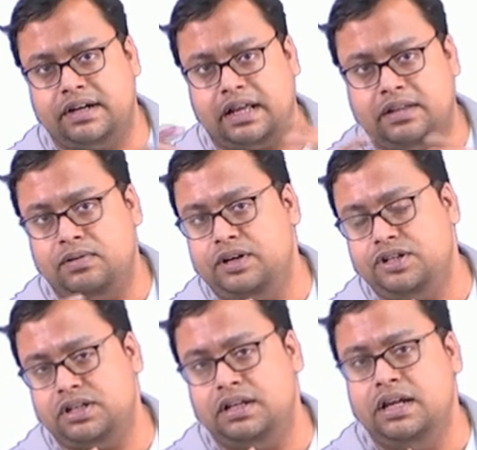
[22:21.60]
rate
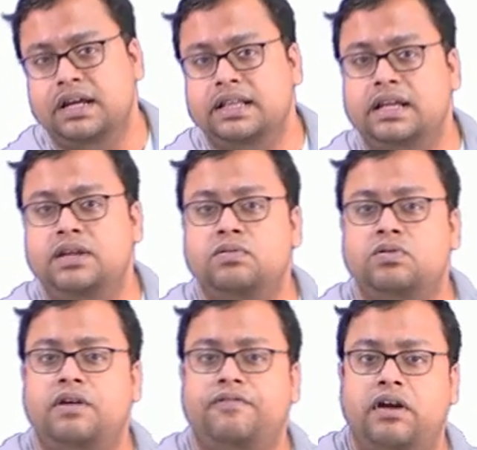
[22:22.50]
calculation. Then you
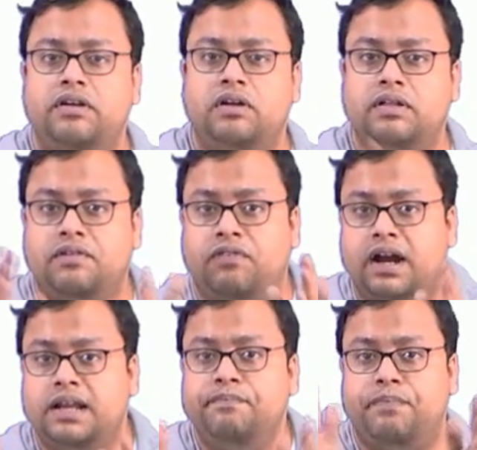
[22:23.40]
could have find out that
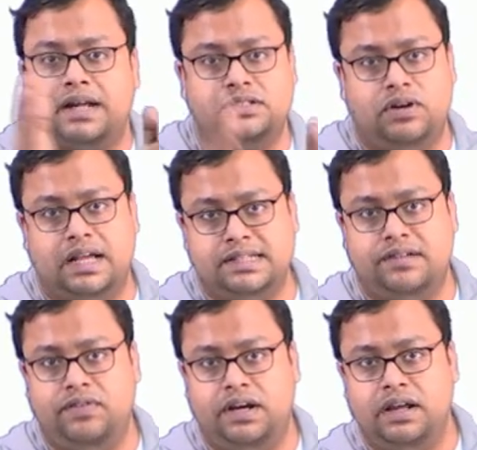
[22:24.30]
what impacts your
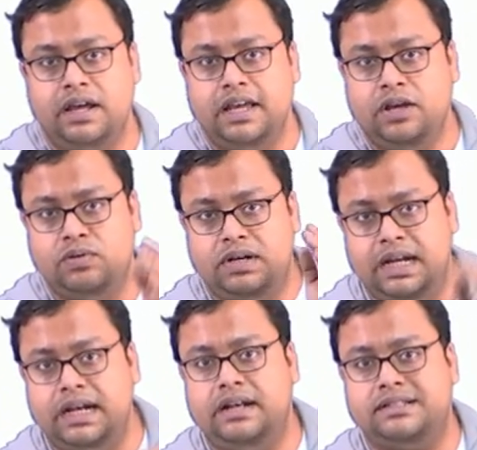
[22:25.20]
hazard rate. You
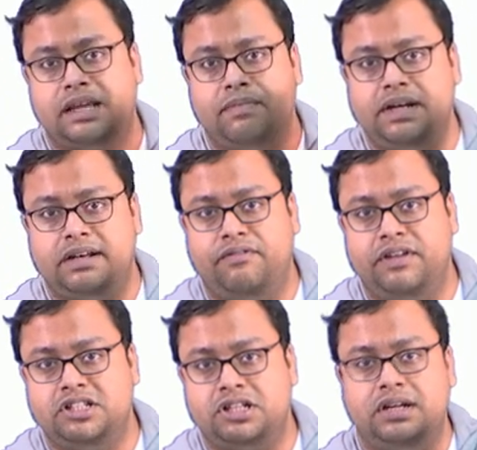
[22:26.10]
did some
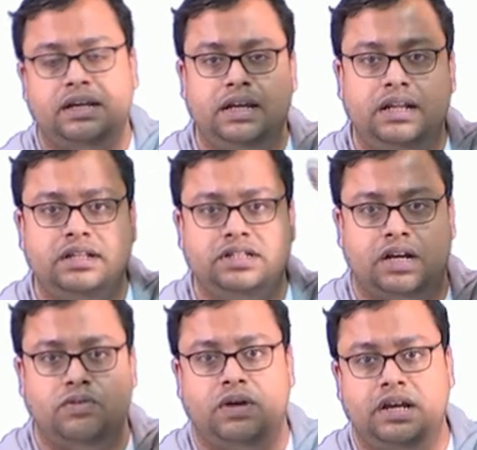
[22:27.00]
intervention in
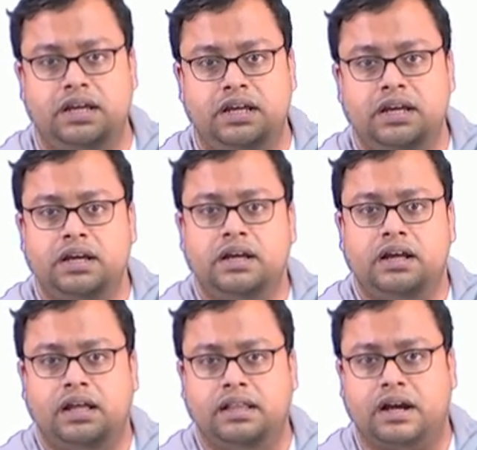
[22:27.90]
January,
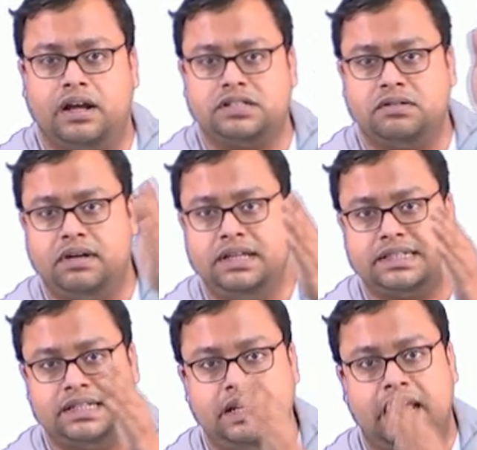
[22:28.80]
the customer is
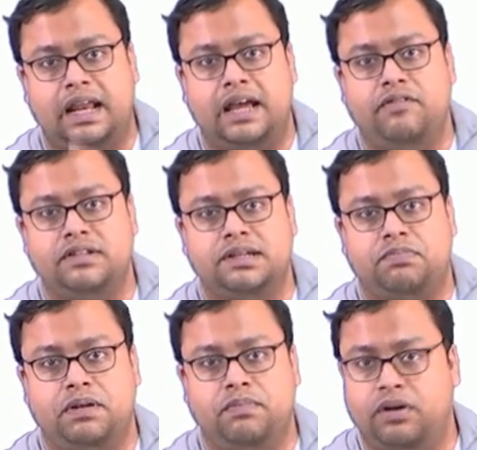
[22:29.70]
still alive on
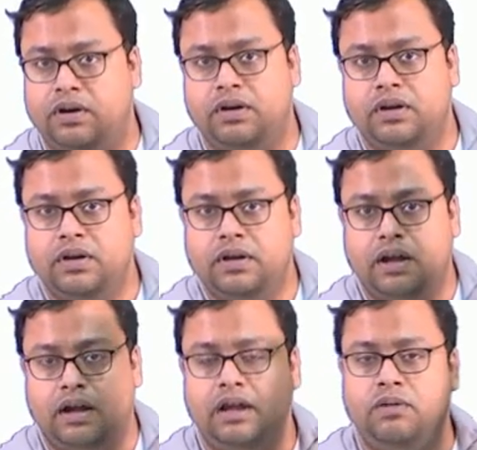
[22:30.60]
September
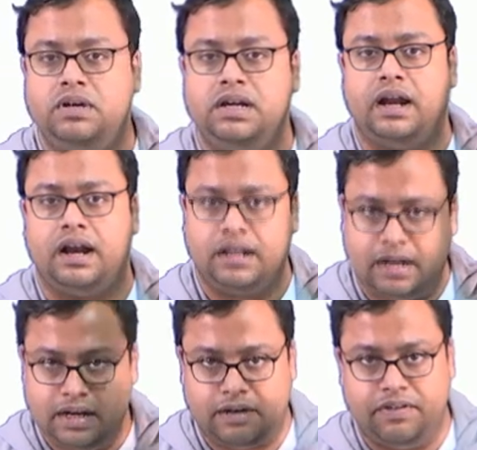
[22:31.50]
you did another
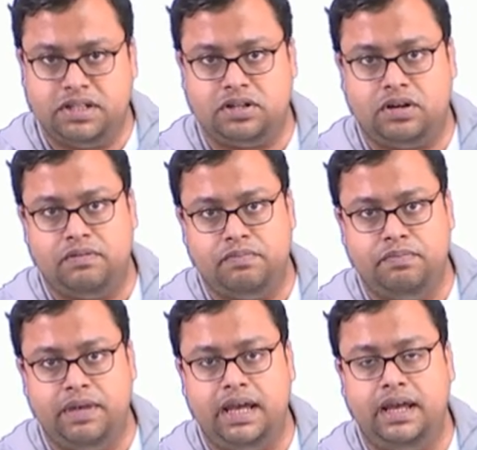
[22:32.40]
intervention on
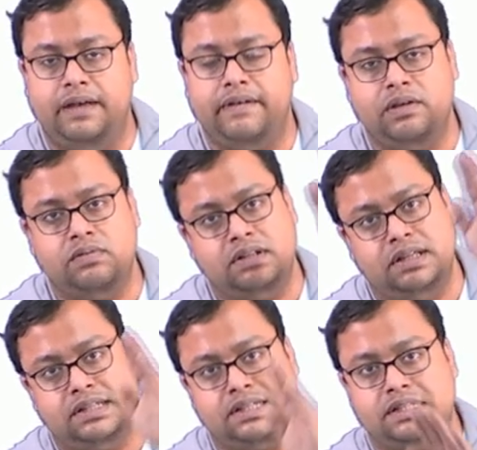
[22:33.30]
May, you,
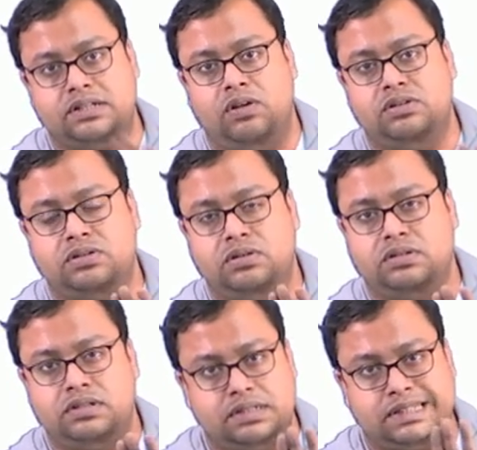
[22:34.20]
this is
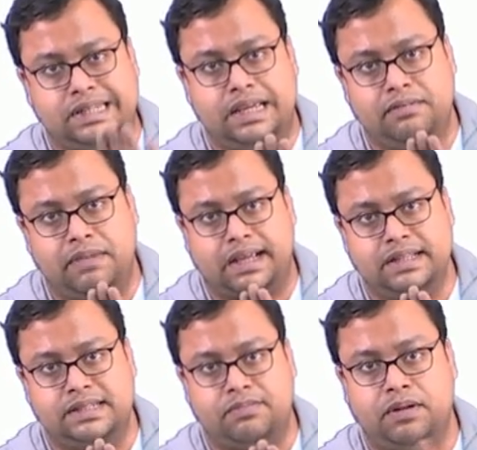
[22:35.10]
also staying back
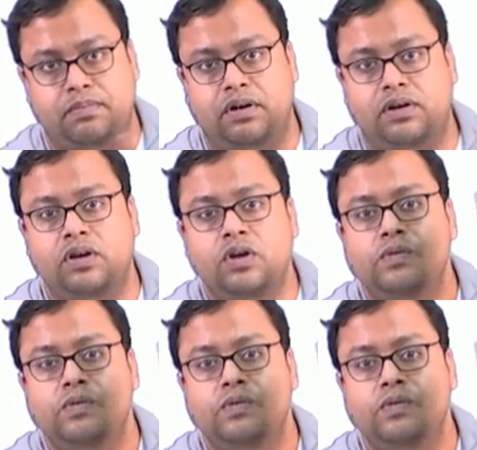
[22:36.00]
in September.